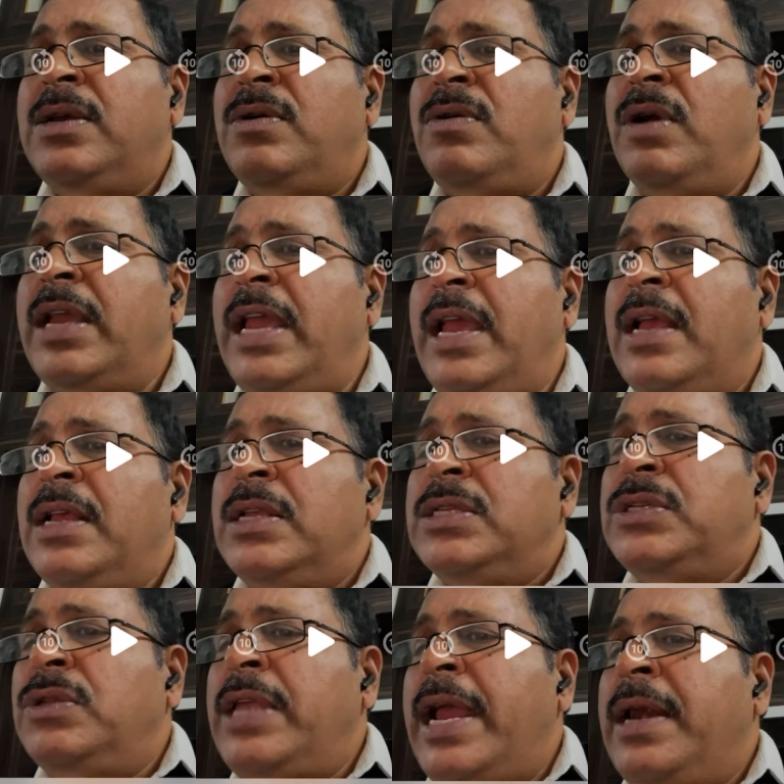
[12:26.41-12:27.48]
Okay,
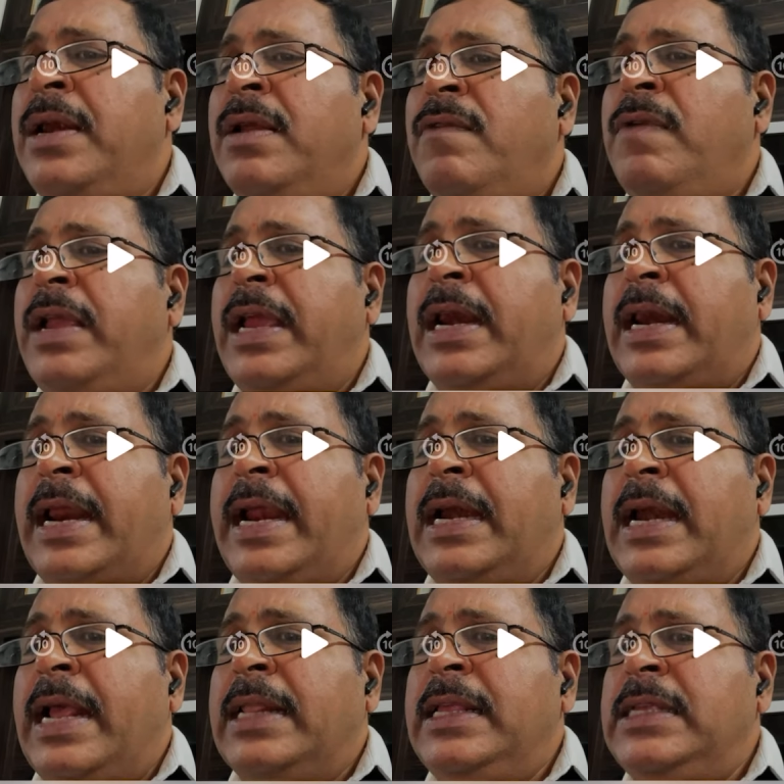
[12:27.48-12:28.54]
so then we can write
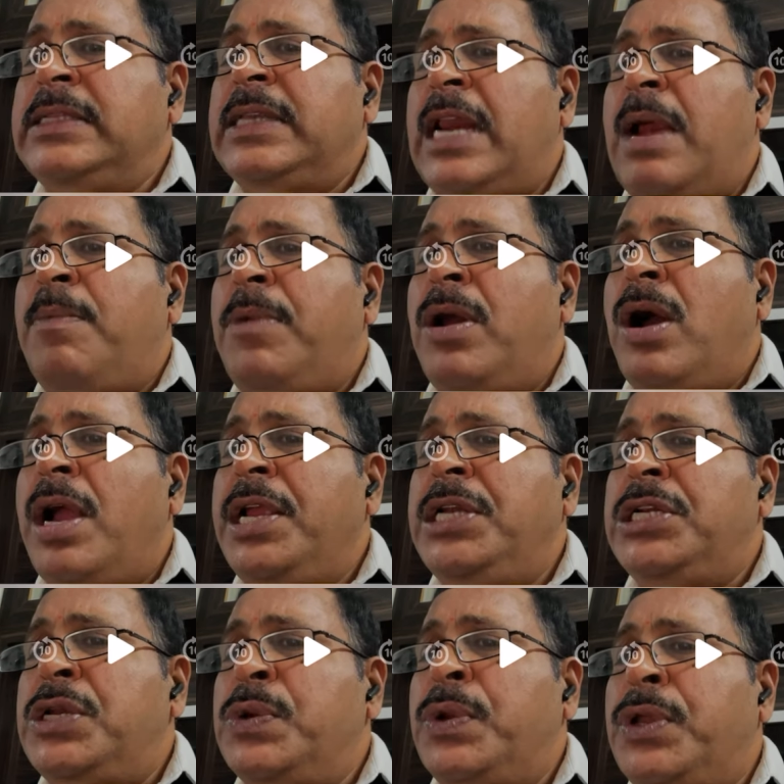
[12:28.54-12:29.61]
like this: lambda
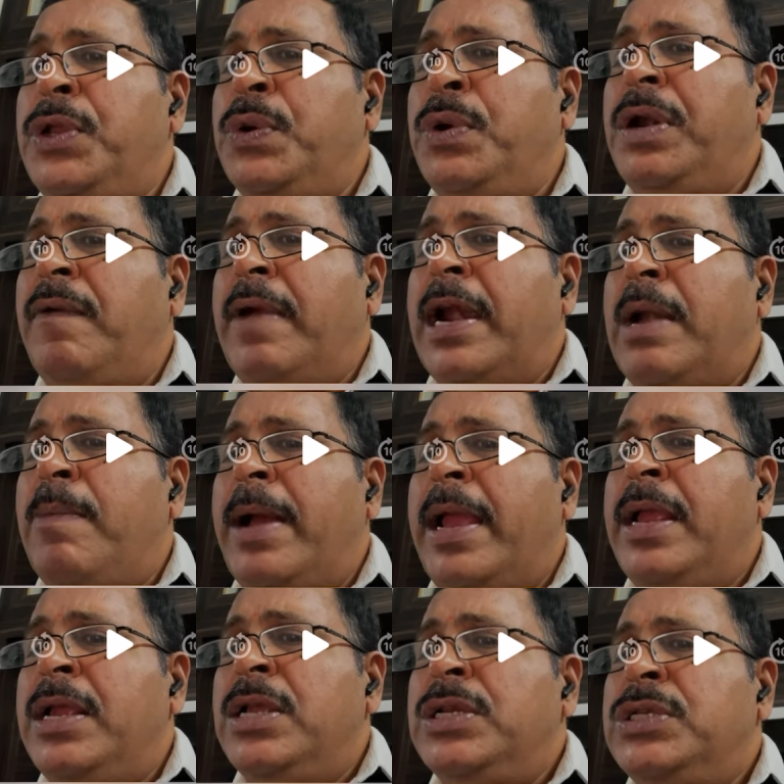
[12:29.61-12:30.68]
into q divided by
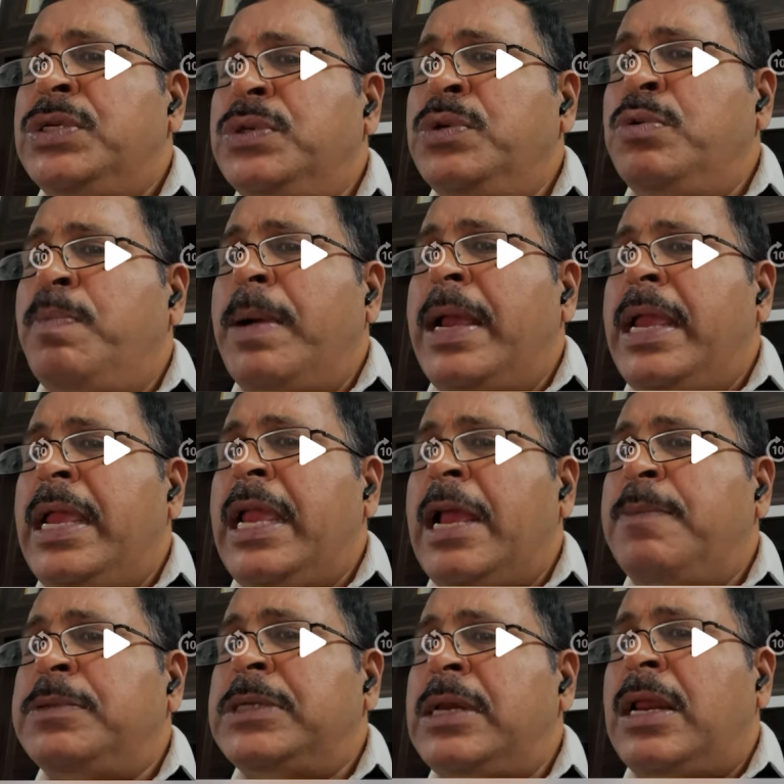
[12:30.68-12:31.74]
2 pi
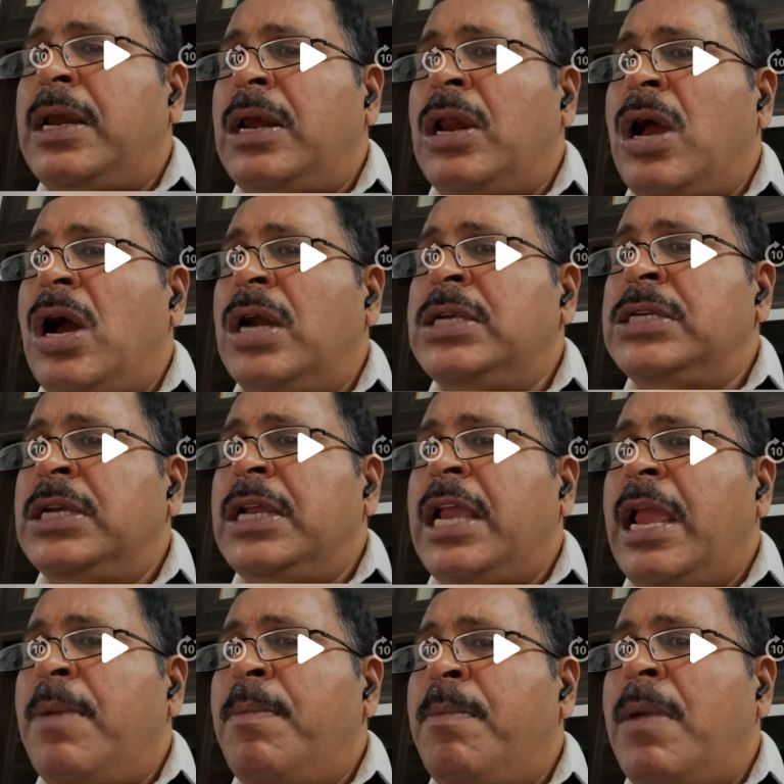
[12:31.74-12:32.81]
epsilon naught
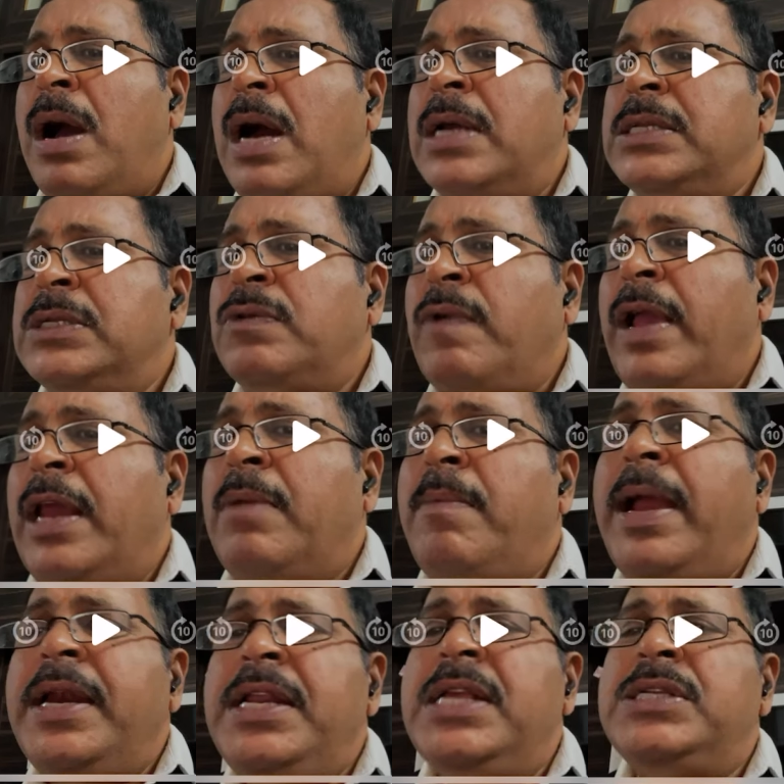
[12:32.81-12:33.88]
mr square.
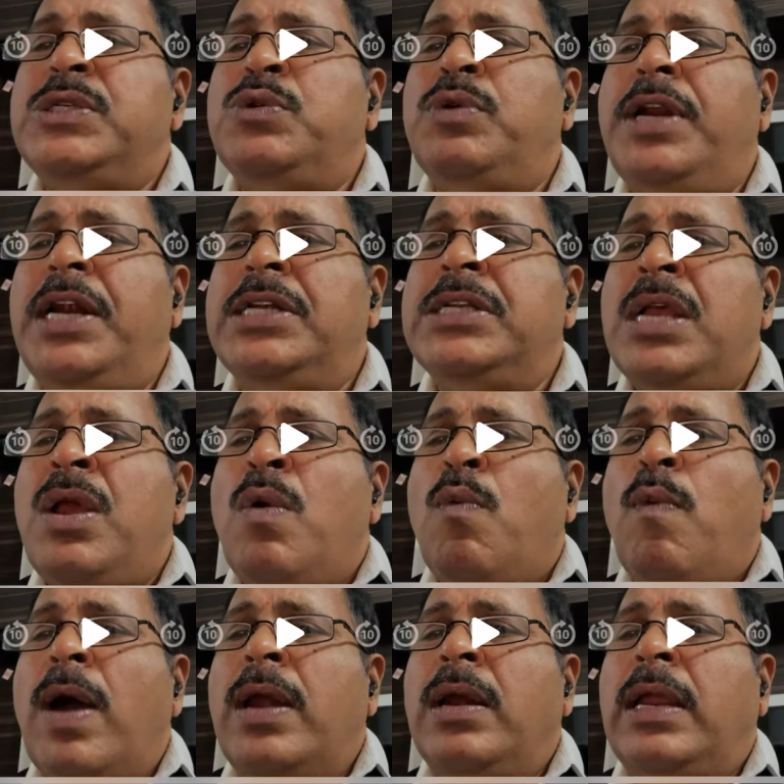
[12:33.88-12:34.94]
My dear students,
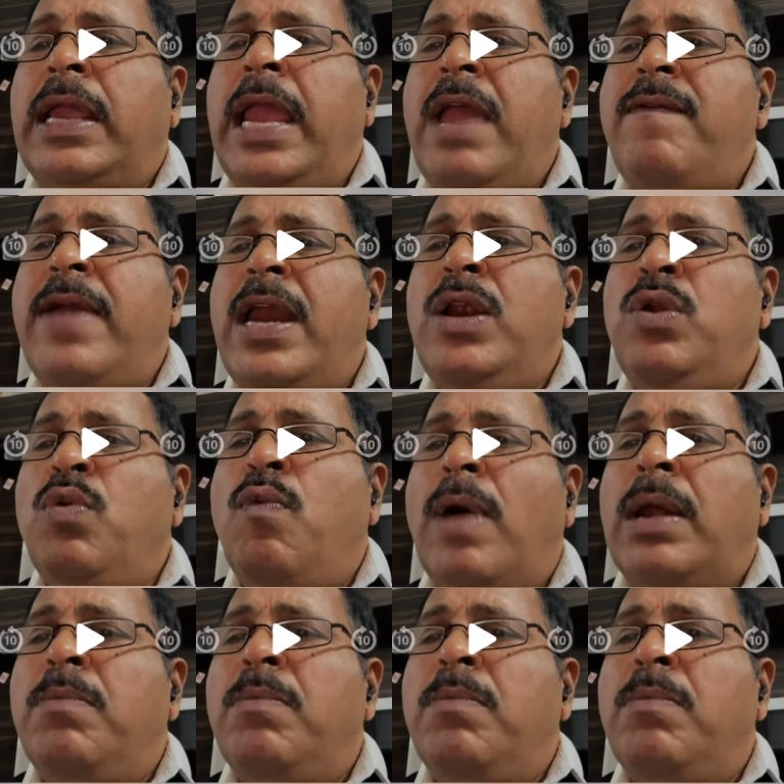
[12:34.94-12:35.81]
one k value 1